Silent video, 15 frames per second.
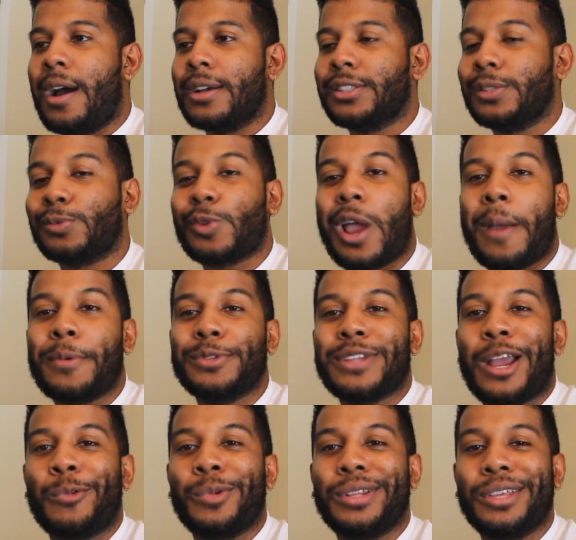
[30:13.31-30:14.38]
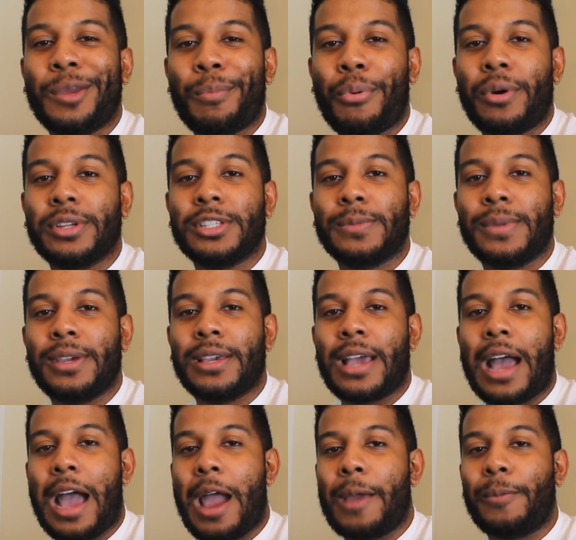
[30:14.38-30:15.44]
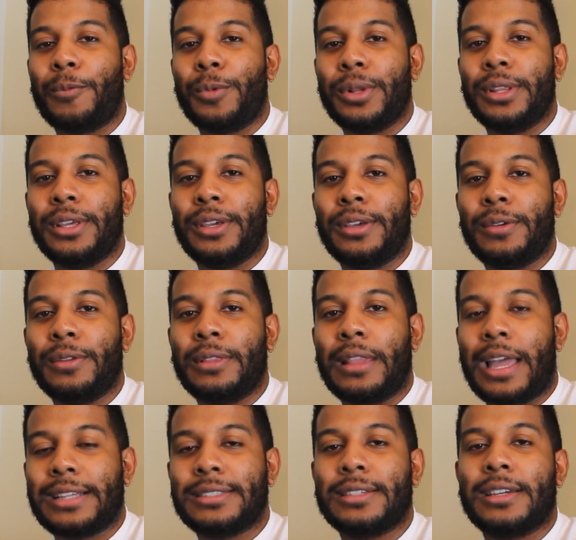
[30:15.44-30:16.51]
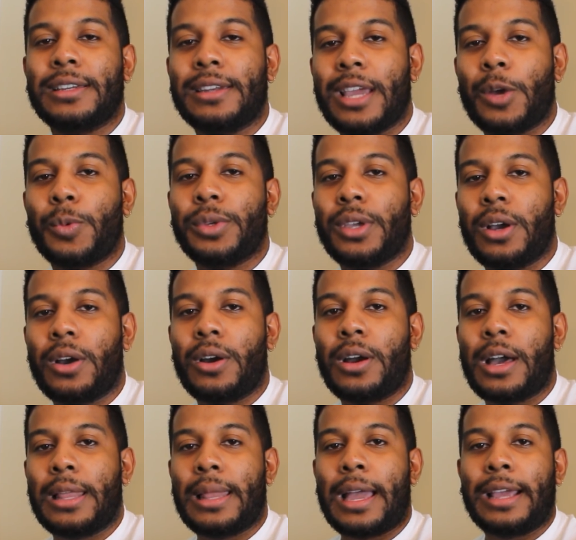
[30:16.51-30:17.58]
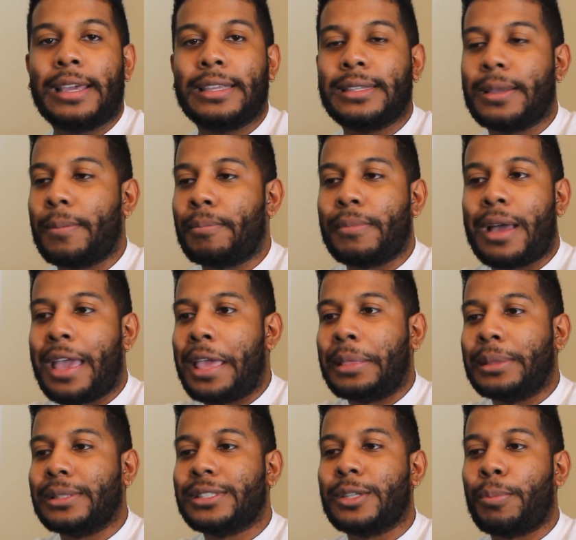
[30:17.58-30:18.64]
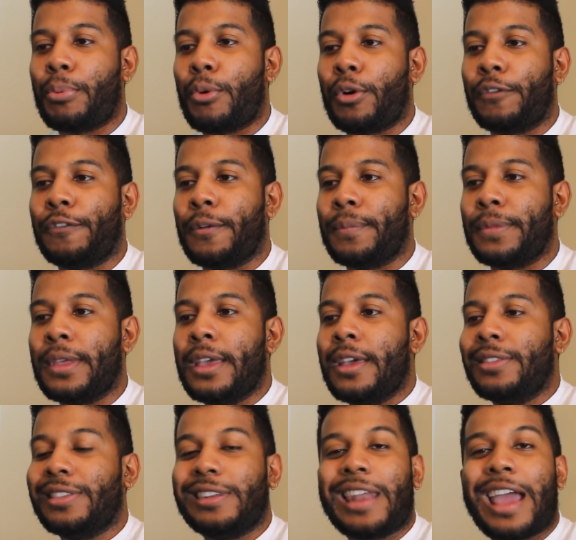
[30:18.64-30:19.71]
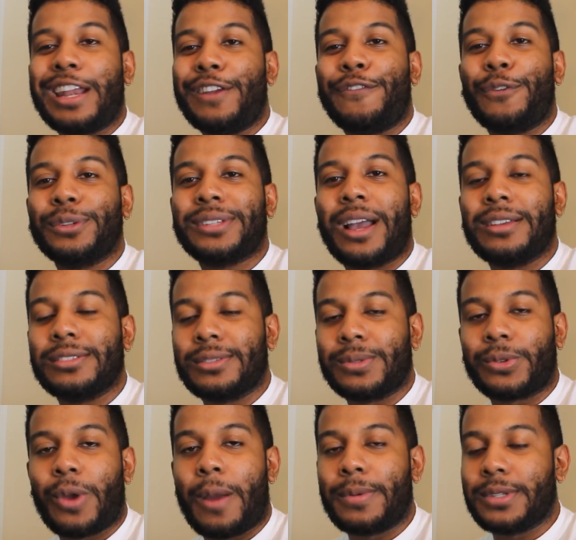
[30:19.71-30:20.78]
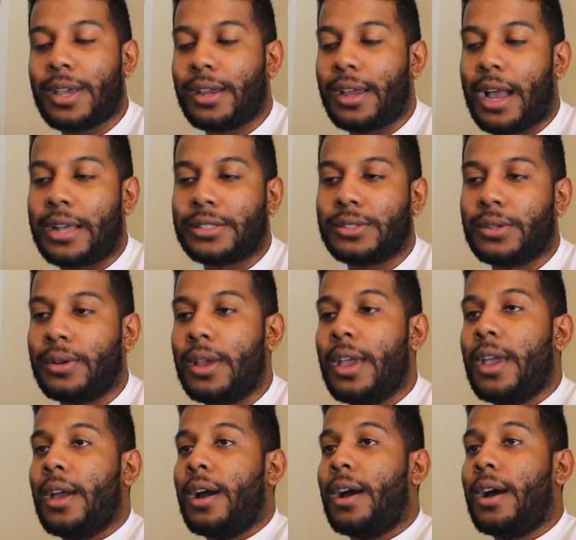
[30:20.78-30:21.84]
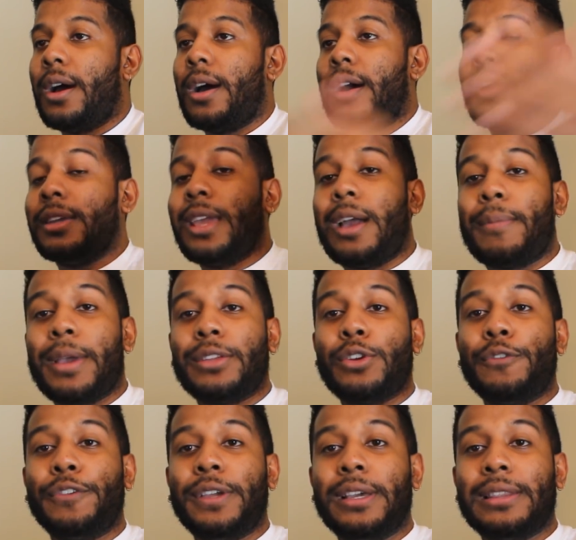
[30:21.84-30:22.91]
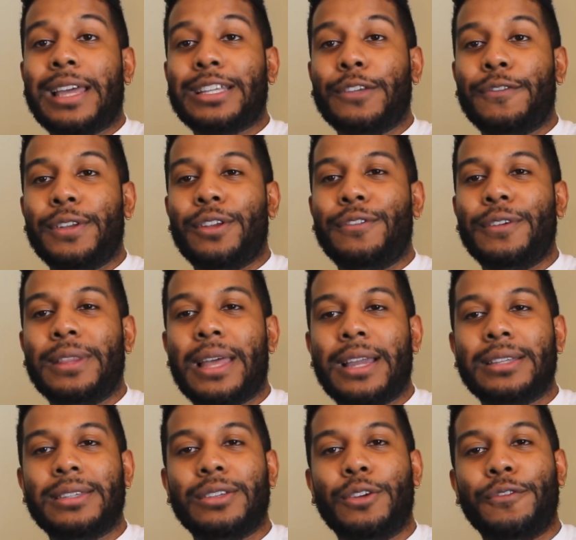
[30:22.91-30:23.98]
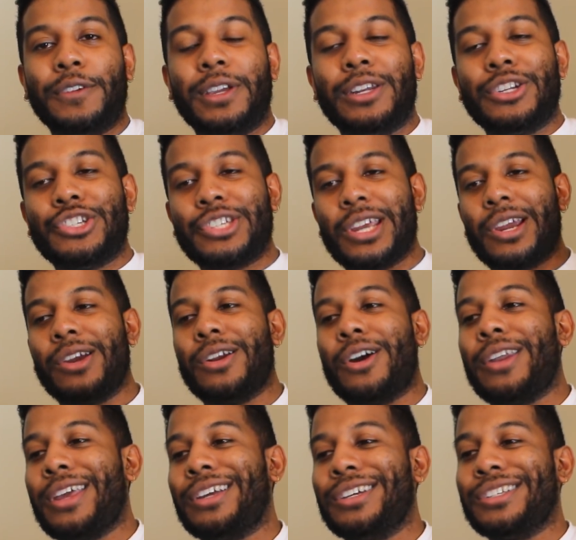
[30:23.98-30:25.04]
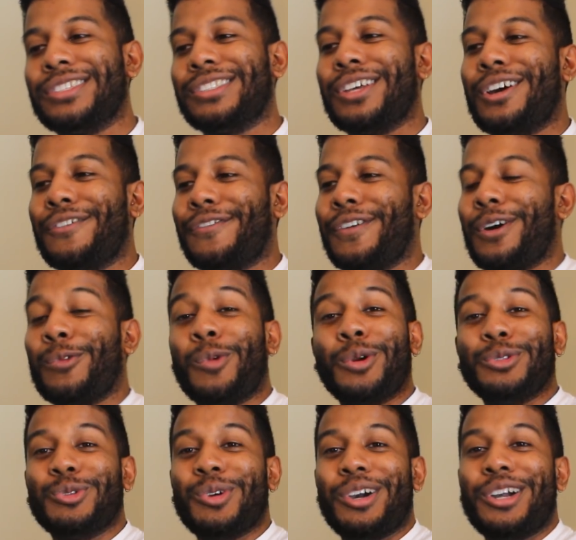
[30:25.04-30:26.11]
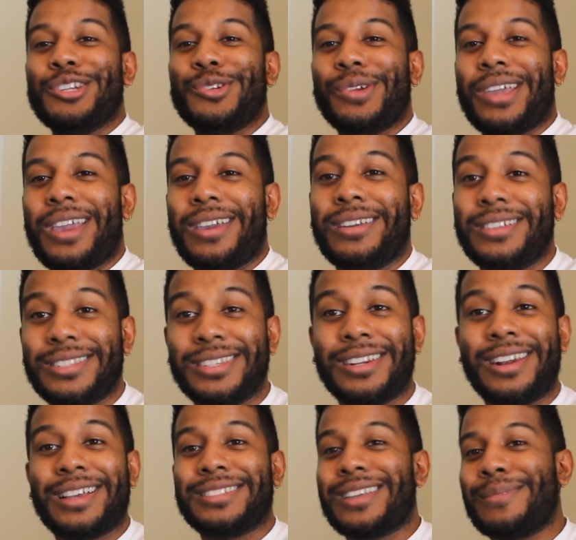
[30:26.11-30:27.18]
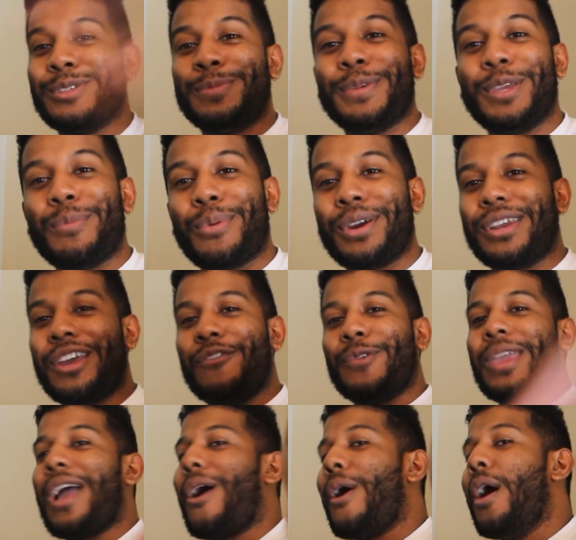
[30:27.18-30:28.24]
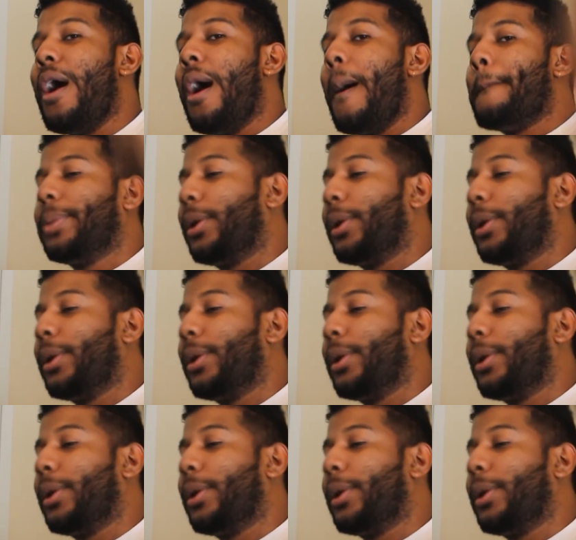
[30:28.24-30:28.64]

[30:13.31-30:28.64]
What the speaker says: subscribers not really important to me. I really like to connect with y'all. I get the endless support from the 94,000 subscribers I got. So don't forget, like the video if you liked it. Don't forget to share it, all that good stuff. Road to 100K, and until the next time, it's been your boy Dev. We out.